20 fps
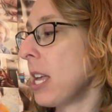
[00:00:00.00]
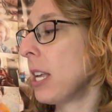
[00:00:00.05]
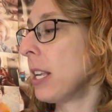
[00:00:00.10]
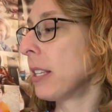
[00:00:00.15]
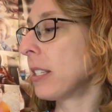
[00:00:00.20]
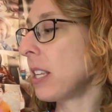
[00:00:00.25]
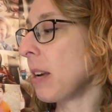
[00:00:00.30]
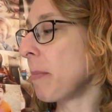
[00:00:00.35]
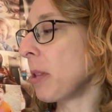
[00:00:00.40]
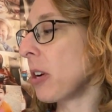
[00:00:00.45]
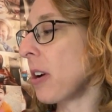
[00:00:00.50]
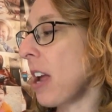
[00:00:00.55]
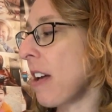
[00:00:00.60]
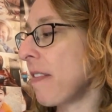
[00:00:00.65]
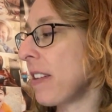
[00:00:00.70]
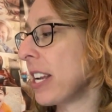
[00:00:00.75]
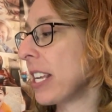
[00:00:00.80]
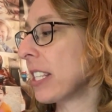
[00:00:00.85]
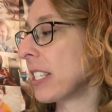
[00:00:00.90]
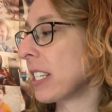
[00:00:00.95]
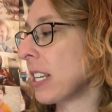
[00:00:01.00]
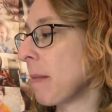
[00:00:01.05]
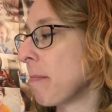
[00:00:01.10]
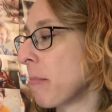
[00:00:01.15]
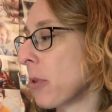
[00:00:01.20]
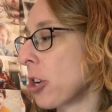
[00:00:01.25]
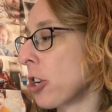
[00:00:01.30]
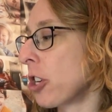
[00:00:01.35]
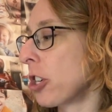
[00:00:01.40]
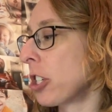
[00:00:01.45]
Similar evidence
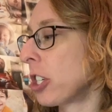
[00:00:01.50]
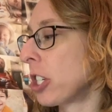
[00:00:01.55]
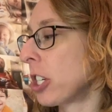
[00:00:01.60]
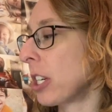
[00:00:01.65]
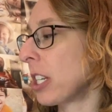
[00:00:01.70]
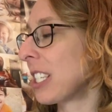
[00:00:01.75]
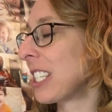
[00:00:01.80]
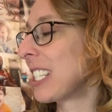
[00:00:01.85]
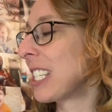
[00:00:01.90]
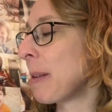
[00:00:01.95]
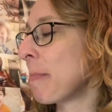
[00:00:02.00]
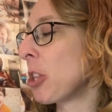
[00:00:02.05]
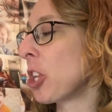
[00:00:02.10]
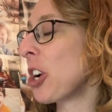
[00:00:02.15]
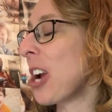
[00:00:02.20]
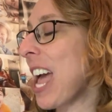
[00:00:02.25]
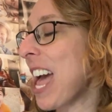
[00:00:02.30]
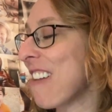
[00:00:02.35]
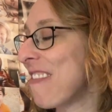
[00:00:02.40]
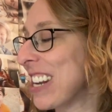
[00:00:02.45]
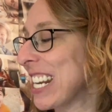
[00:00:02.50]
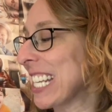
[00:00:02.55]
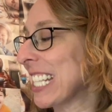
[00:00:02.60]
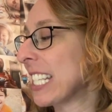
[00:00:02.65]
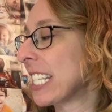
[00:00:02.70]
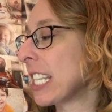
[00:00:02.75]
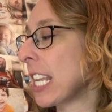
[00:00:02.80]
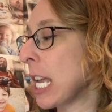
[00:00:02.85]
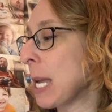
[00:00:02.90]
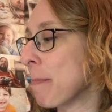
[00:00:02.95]
emerged
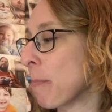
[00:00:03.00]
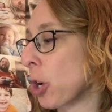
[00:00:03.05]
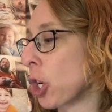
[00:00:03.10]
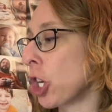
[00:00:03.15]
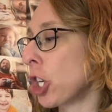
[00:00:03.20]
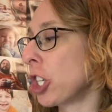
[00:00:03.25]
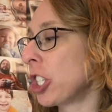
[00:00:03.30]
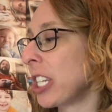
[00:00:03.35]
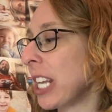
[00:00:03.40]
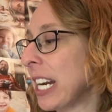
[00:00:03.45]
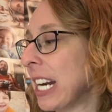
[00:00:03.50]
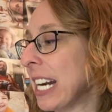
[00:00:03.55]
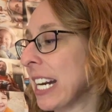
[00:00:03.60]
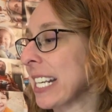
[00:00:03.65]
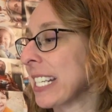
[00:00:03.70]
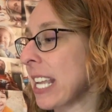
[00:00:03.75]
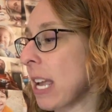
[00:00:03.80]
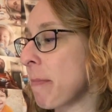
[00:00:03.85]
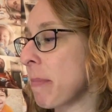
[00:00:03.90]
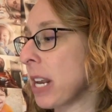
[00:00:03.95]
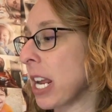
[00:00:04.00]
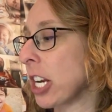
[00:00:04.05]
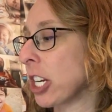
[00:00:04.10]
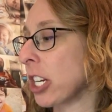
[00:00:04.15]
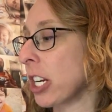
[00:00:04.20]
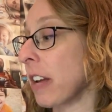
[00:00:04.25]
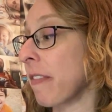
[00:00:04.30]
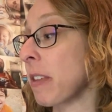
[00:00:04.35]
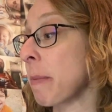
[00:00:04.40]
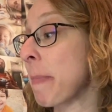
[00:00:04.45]
in an
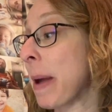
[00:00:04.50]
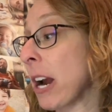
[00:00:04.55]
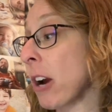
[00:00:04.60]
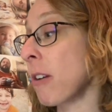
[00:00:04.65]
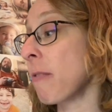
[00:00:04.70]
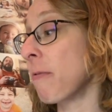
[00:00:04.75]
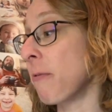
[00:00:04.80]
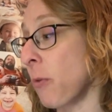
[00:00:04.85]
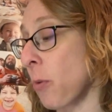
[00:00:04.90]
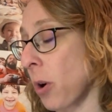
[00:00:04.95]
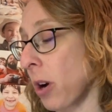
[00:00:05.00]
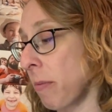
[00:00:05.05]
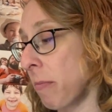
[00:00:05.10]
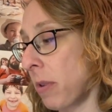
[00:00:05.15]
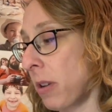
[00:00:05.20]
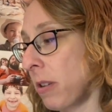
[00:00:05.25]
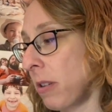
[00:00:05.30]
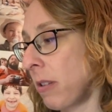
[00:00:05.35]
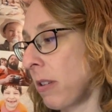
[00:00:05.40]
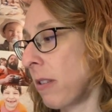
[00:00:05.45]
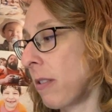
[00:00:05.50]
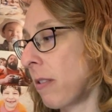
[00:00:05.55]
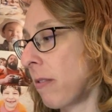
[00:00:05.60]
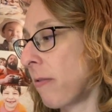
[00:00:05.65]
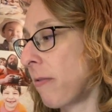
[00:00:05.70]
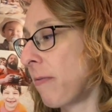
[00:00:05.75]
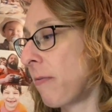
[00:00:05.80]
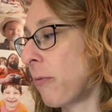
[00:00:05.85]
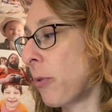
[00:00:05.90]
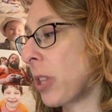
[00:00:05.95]
examination of the parent form
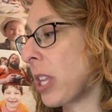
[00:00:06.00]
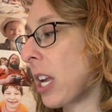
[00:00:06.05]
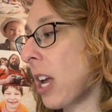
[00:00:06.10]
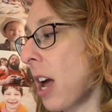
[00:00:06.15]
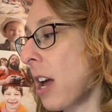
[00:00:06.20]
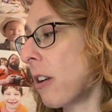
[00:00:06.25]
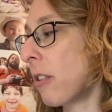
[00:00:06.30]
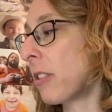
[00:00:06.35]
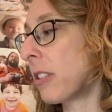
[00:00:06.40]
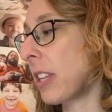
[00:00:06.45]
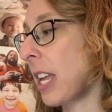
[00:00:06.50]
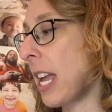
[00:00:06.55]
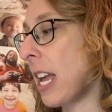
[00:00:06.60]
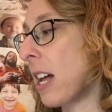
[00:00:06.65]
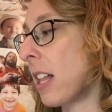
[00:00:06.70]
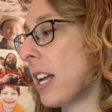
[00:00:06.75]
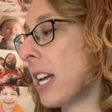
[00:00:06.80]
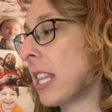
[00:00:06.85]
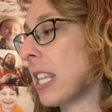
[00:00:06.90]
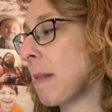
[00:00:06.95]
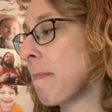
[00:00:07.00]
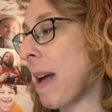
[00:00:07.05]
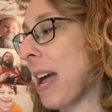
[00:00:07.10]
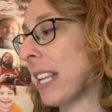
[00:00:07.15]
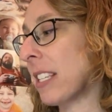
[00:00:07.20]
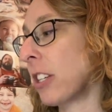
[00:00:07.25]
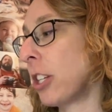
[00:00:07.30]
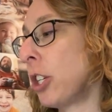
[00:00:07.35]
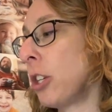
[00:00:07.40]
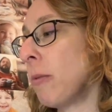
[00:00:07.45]
for the Connor scale and the
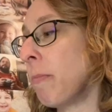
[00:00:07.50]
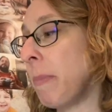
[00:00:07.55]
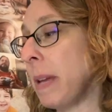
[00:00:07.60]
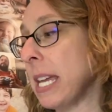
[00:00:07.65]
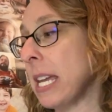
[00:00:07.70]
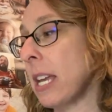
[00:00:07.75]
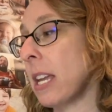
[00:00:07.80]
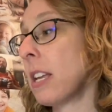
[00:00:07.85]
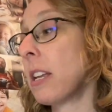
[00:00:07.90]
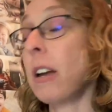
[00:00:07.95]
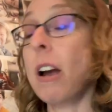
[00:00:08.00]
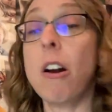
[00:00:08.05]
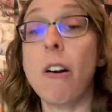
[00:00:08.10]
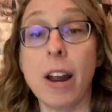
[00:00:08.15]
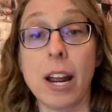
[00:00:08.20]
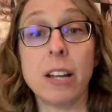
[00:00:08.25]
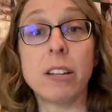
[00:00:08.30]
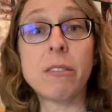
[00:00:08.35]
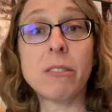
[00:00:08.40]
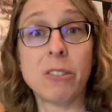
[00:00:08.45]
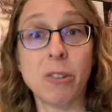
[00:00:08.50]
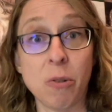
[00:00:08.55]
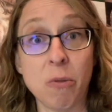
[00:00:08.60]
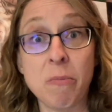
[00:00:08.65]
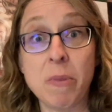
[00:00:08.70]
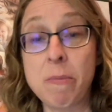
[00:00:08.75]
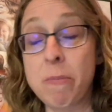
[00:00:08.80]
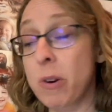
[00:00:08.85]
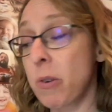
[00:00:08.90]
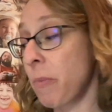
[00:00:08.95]
MASC-2P. All right, so
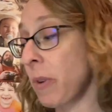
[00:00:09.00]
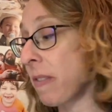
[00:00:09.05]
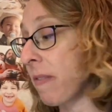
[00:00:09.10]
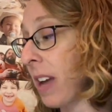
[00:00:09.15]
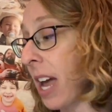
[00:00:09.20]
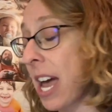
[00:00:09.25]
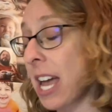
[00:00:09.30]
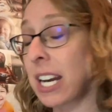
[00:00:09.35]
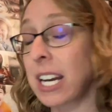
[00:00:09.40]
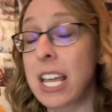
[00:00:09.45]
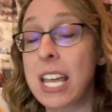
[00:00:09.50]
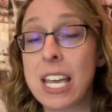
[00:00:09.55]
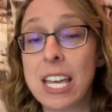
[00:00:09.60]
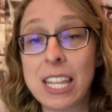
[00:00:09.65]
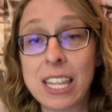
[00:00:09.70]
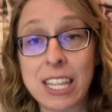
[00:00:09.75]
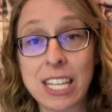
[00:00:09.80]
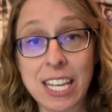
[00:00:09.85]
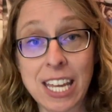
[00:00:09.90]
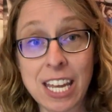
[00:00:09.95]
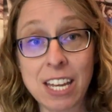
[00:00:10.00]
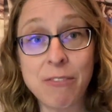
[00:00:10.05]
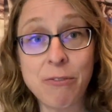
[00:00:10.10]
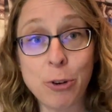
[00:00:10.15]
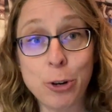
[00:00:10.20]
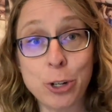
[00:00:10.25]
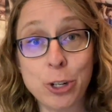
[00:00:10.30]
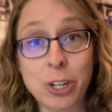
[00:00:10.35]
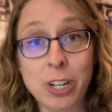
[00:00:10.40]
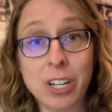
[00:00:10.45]
remember, we've got the kid
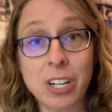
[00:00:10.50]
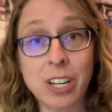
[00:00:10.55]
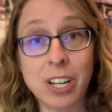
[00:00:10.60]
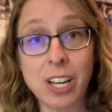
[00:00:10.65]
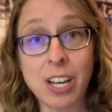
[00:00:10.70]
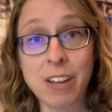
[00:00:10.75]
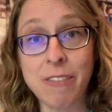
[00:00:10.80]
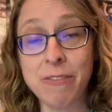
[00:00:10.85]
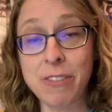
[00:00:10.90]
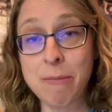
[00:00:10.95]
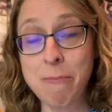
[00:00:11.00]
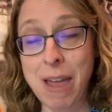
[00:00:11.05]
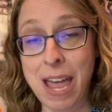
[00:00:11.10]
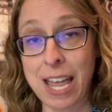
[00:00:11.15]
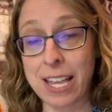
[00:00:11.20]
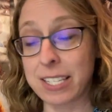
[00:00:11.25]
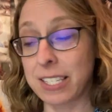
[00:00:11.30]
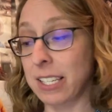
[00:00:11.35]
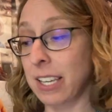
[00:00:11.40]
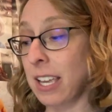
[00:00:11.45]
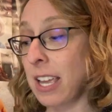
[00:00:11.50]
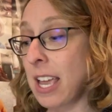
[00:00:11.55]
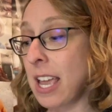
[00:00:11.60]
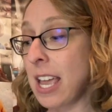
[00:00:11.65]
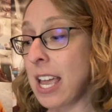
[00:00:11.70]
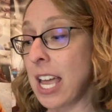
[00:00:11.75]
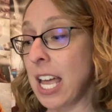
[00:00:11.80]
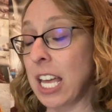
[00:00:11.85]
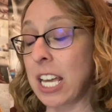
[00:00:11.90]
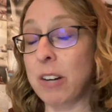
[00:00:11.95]
version of the MASC,
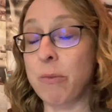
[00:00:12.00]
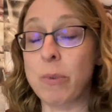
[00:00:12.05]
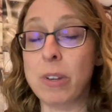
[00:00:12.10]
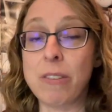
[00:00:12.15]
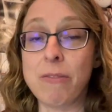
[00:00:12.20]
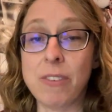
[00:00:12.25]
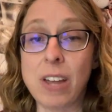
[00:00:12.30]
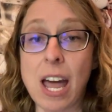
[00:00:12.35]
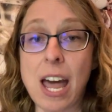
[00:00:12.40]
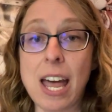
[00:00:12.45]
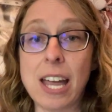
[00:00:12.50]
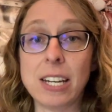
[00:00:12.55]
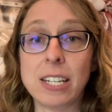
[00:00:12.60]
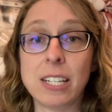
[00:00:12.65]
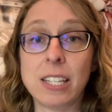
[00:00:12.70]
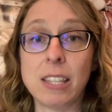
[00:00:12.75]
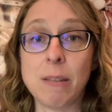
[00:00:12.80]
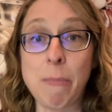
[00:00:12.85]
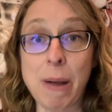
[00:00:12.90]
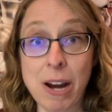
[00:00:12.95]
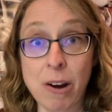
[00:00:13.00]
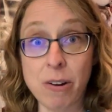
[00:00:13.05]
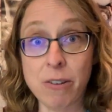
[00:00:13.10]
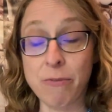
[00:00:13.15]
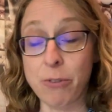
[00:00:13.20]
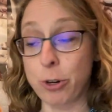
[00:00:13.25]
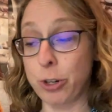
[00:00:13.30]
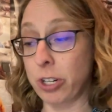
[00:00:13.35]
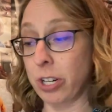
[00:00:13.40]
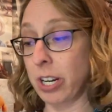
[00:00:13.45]
and we've got the parent
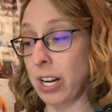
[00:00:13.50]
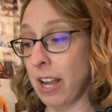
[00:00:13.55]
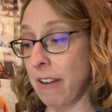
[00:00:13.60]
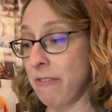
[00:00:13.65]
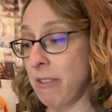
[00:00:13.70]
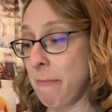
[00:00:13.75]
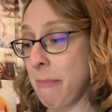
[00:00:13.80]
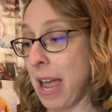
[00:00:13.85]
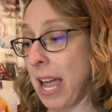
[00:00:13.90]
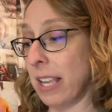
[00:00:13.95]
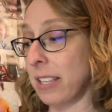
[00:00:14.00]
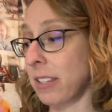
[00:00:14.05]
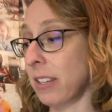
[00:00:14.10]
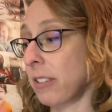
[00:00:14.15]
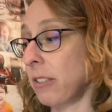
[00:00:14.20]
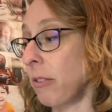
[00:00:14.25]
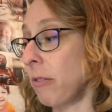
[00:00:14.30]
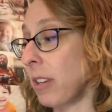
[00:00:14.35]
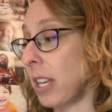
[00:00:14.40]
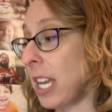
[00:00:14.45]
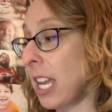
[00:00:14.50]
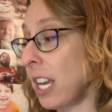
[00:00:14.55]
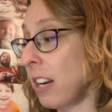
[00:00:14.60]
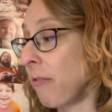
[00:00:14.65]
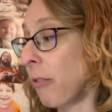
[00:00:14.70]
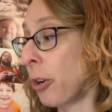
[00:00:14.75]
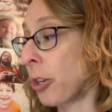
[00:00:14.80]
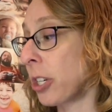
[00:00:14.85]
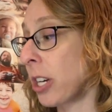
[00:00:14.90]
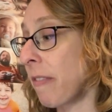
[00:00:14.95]
version of the MASC. So the kid
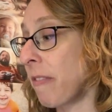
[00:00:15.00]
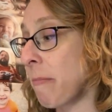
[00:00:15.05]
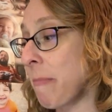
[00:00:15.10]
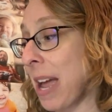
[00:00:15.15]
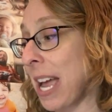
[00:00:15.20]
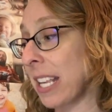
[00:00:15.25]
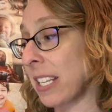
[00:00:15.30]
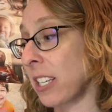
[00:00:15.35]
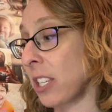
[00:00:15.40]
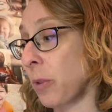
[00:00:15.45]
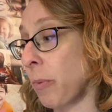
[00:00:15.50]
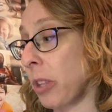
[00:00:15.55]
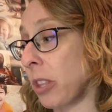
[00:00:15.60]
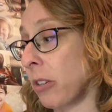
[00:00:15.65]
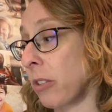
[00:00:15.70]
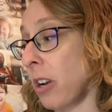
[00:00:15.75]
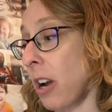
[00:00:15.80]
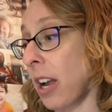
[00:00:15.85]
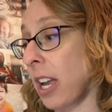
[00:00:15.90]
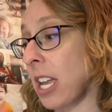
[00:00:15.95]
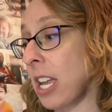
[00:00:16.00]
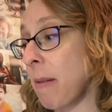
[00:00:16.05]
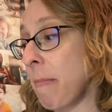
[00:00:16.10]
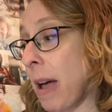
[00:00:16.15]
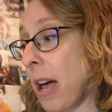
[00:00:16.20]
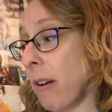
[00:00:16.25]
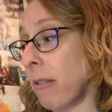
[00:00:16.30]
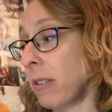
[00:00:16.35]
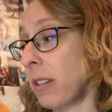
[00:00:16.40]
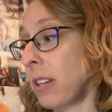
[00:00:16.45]
version of the MASC is what they're talking
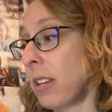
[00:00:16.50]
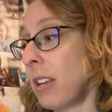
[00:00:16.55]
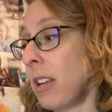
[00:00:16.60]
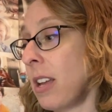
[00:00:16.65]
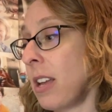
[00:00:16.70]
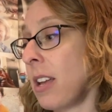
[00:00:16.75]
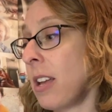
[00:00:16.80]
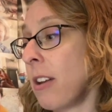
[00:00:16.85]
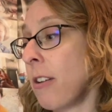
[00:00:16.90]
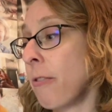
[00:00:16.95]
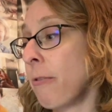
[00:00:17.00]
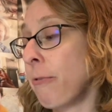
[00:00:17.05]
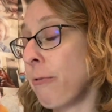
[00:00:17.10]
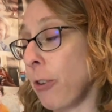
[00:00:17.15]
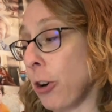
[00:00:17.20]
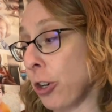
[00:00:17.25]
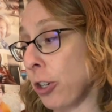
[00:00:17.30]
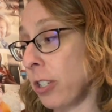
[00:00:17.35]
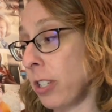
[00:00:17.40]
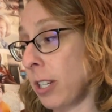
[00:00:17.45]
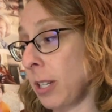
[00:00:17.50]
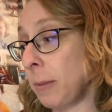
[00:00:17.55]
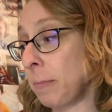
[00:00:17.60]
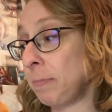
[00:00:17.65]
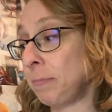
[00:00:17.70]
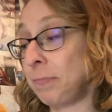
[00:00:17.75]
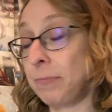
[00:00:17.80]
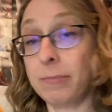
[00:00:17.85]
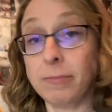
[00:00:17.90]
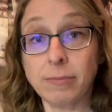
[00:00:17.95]
about first,
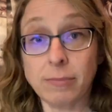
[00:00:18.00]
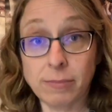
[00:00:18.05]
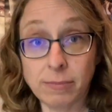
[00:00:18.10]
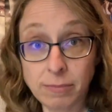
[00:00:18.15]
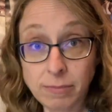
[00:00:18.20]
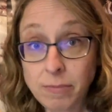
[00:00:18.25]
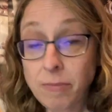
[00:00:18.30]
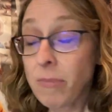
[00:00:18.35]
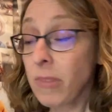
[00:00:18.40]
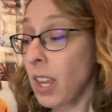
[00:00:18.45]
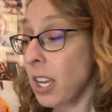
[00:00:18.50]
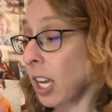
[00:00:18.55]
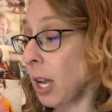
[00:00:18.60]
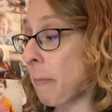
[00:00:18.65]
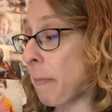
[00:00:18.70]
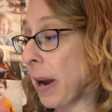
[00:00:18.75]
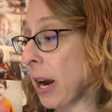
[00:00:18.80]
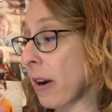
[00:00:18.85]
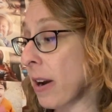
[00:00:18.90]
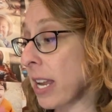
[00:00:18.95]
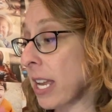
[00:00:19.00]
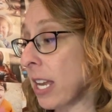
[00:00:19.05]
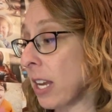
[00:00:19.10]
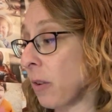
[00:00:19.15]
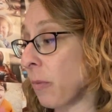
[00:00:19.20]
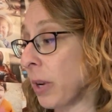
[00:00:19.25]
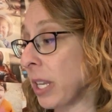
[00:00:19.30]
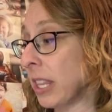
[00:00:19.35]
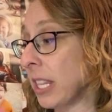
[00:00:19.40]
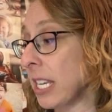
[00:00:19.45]
comparing it
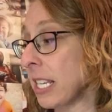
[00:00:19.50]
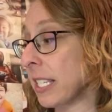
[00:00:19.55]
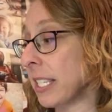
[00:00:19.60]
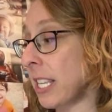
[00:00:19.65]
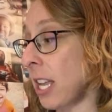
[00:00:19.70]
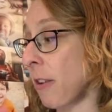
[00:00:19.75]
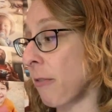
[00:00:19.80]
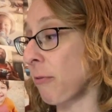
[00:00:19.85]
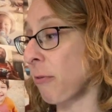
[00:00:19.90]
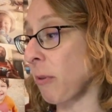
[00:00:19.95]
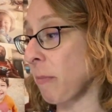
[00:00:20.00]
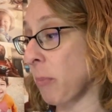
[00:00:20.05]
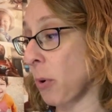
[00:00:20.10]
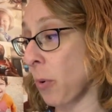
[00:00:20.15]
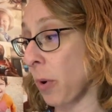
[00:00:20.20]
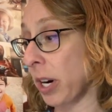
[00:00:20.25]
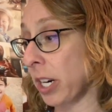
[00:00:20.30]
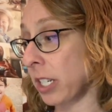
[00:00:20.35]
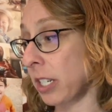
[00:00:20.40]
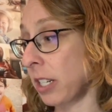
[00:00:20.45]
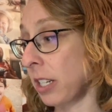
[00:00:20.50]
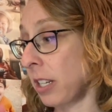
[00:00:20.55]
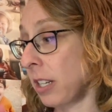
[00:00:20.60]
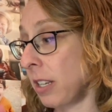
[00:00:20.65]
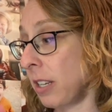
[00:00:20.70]
with the self-report